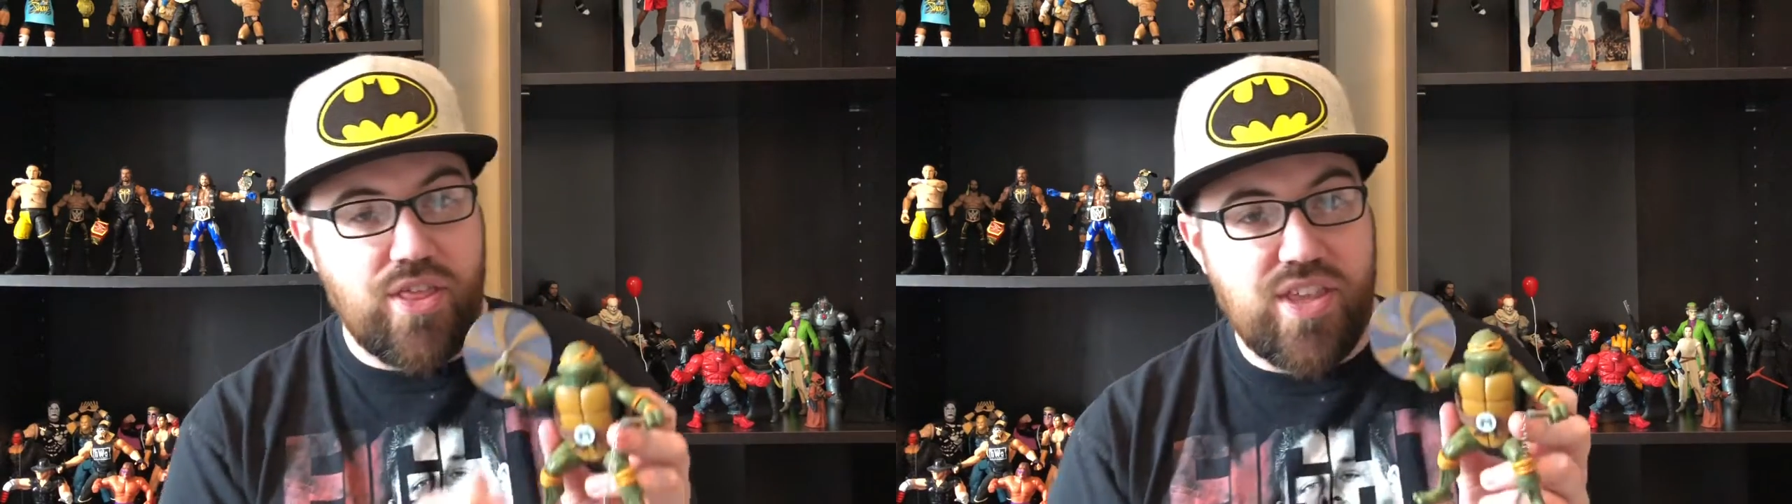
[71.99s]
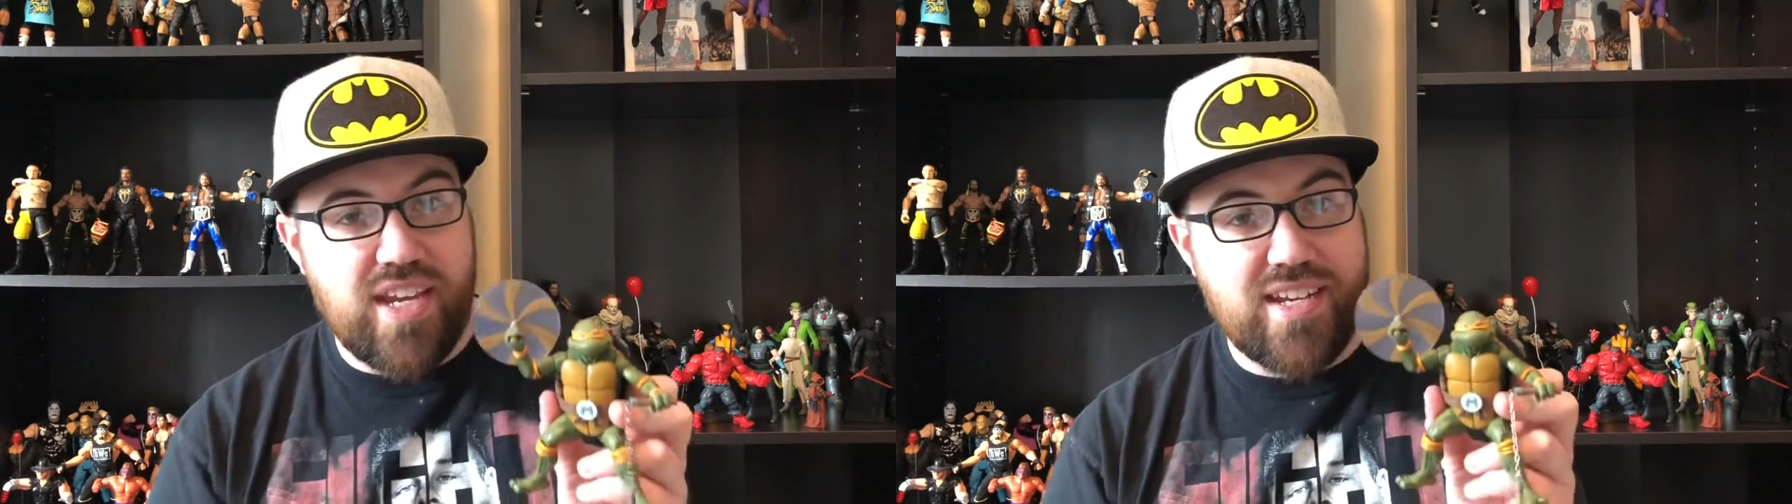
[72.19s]

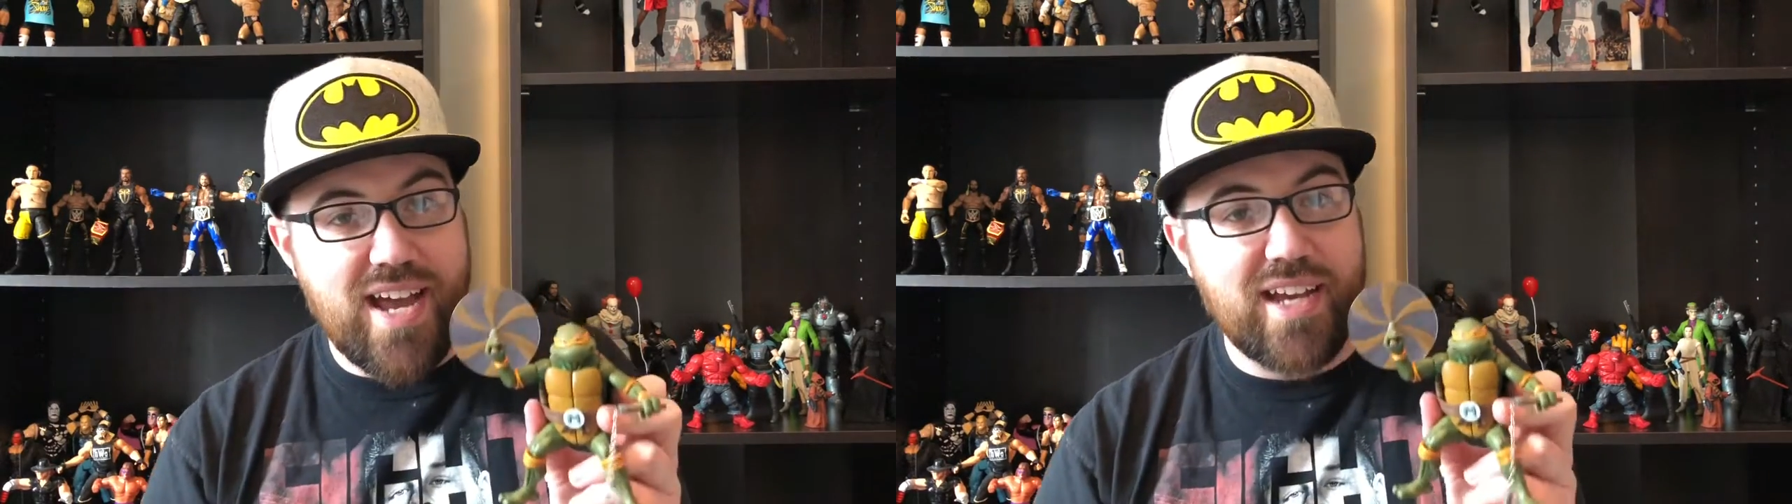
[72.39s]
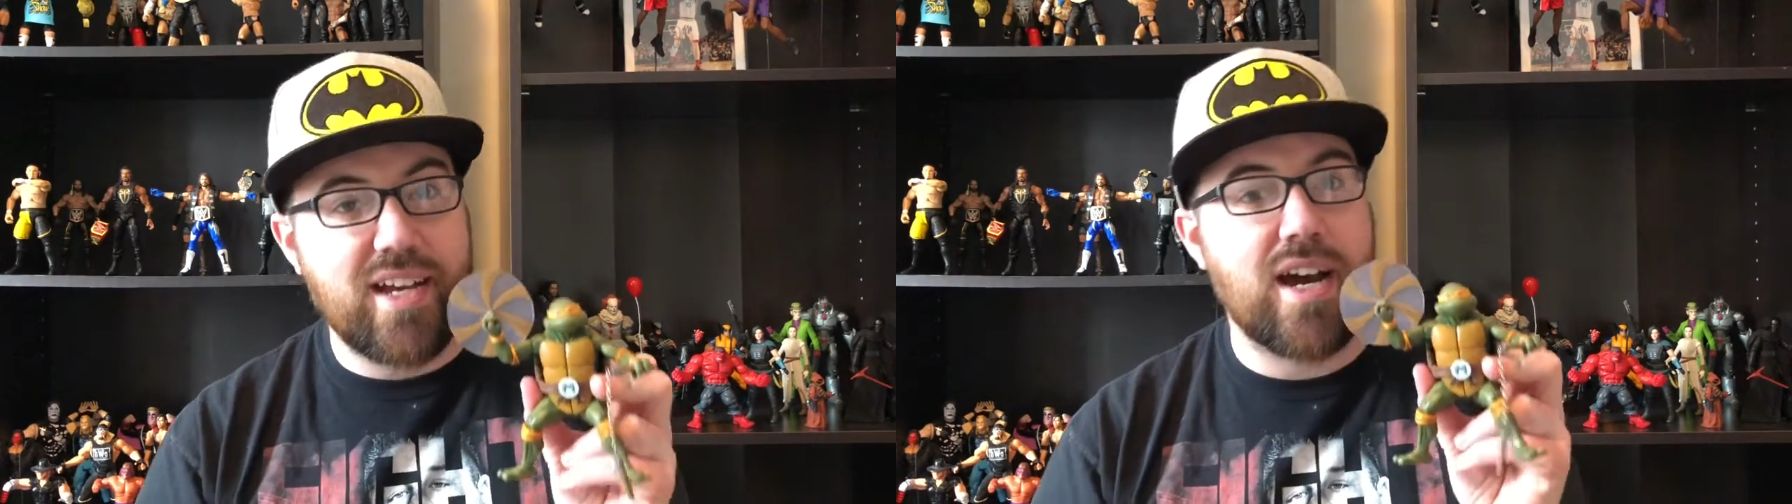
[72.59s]
the
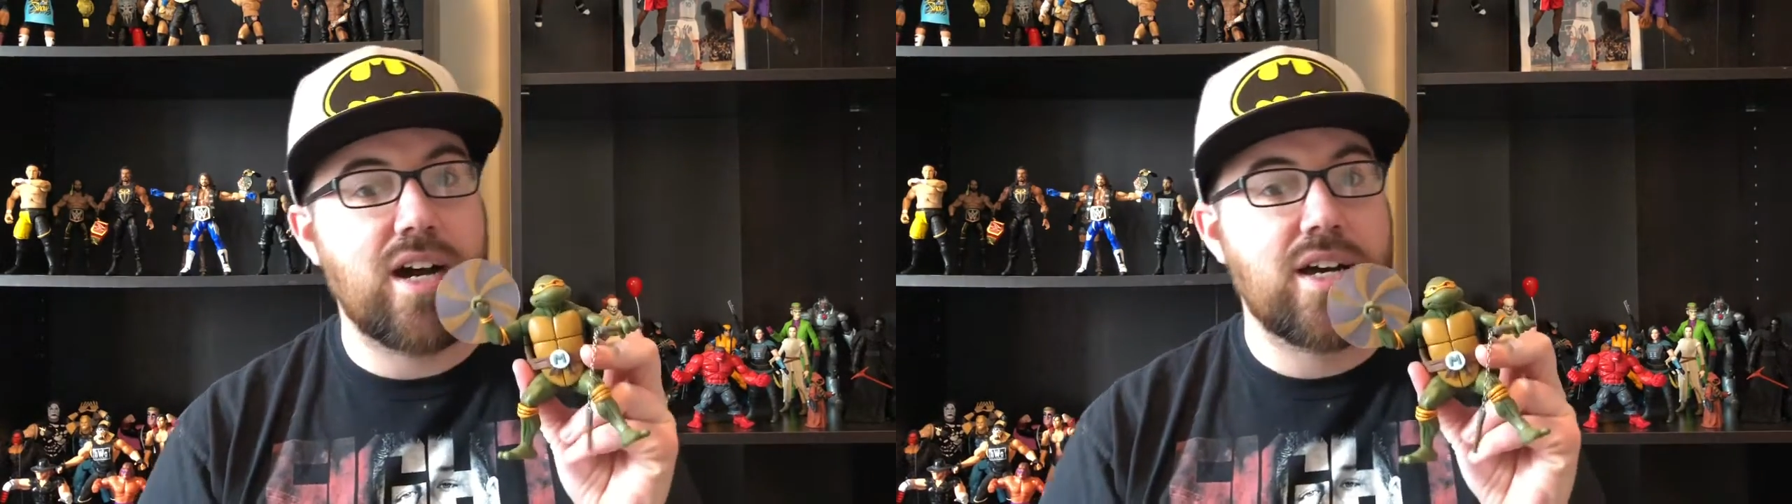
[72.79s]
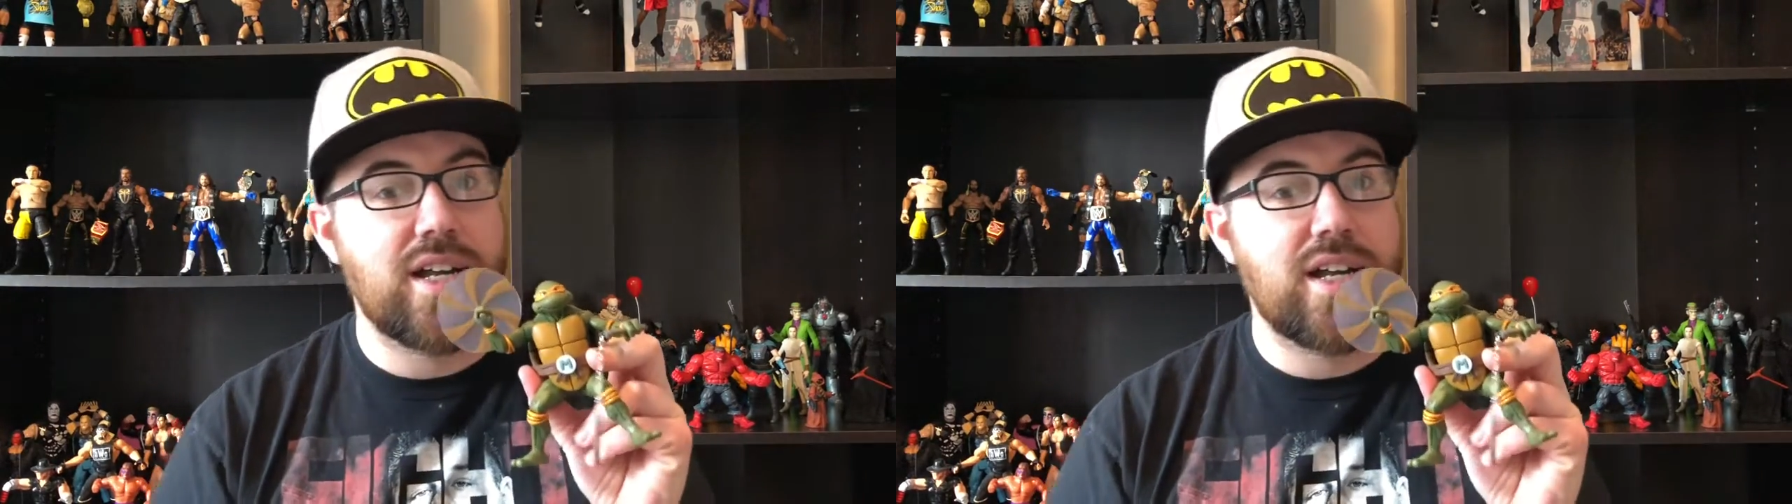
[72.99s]
NECA